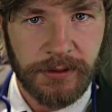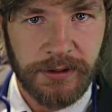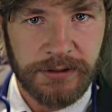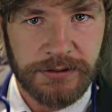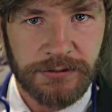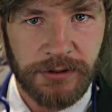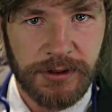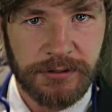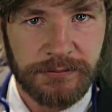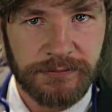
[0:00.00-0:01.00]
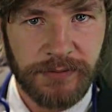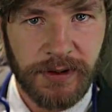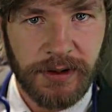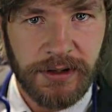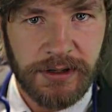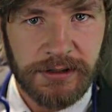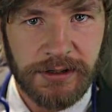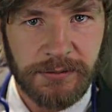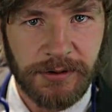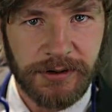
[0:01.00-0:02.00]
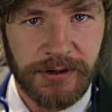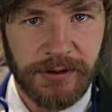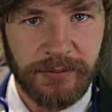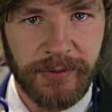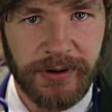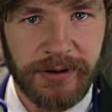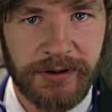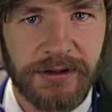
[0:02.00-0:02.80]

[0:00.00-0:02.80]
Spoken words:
That's great. Keep looking at the pen.